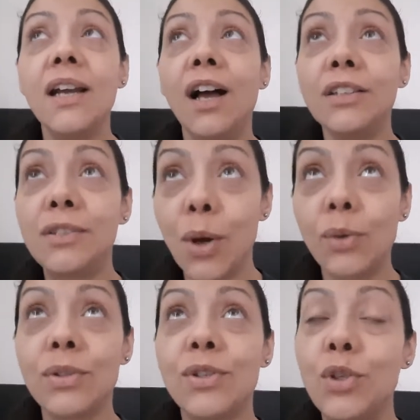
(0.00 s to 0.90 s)

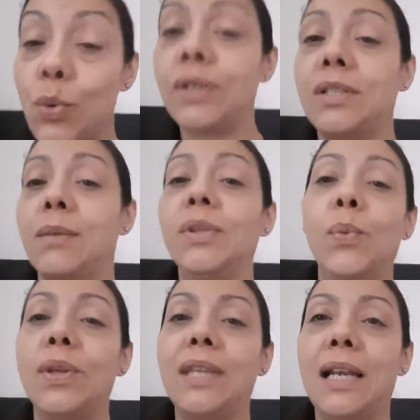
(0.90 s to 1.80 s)
adults doing something
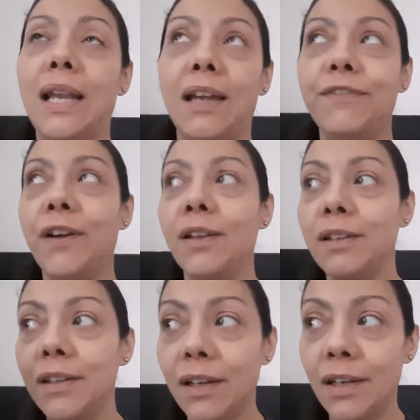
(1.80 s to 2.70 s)
with their life
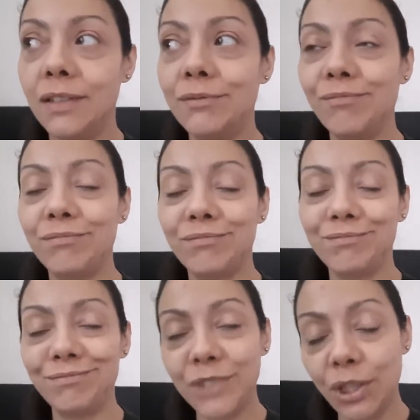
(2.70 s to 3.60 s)
other than,
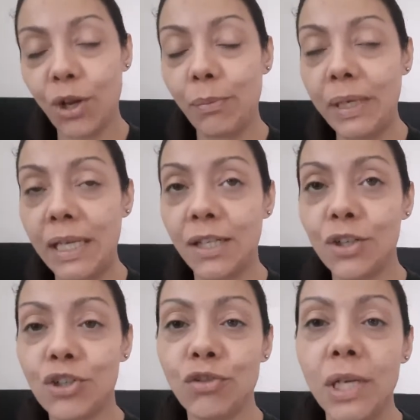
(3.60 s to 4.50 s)
you know, being in
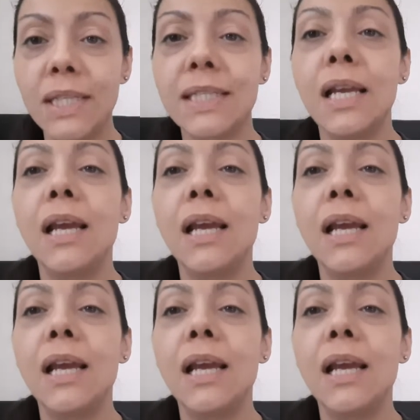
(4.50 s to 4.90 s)
the streets.